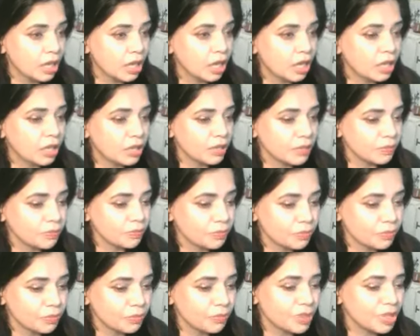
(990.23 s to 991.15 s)

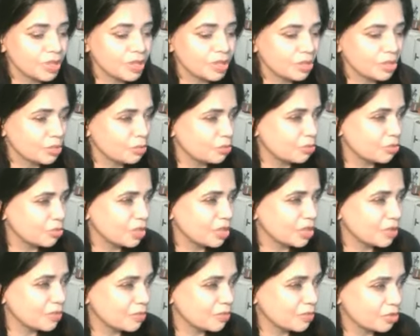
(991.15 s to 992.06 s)
But try
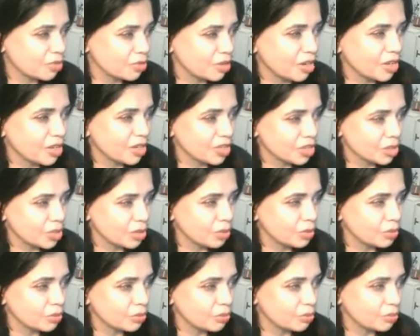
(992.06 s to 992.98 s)
to guard your
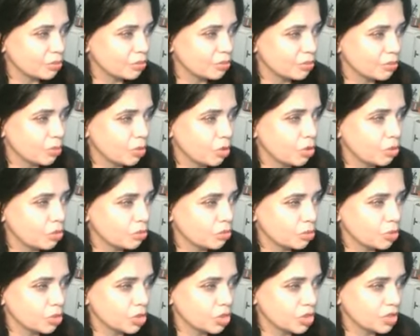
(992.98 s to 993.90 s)
own
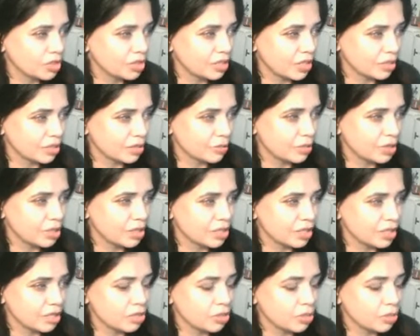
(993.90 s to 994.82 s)
personal documents
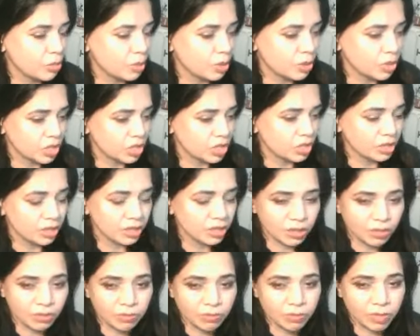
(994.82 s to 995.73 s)
and your
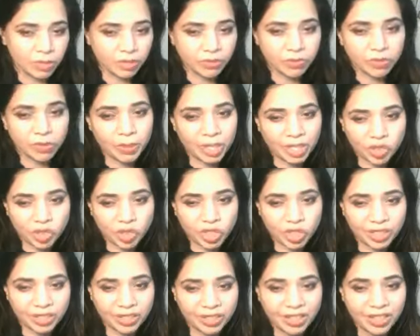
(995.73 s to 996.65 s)
personal
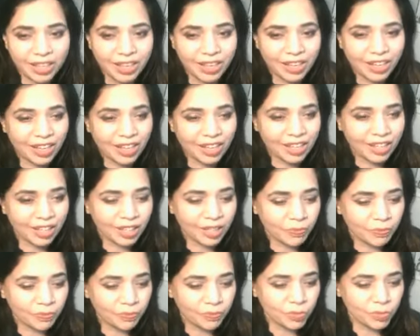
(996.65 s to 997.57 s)
information,
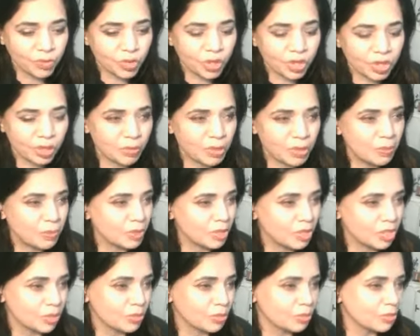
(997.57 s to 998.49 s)
so that people
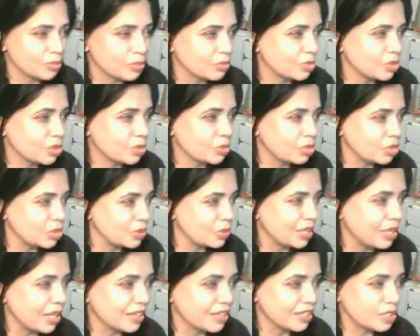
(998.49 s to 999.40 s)
don't do
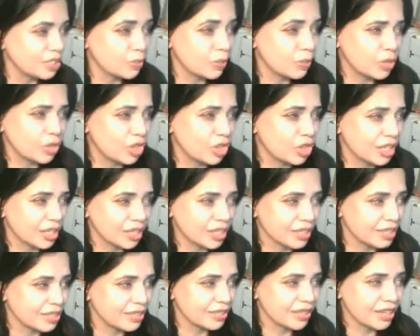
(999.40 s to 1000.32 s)
that, especially in
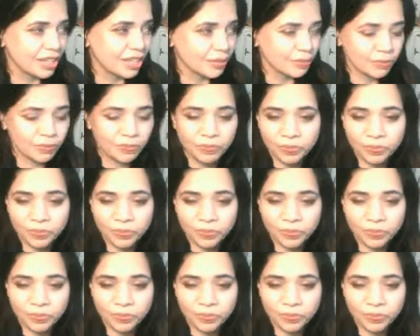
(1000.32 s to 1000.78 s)
this time.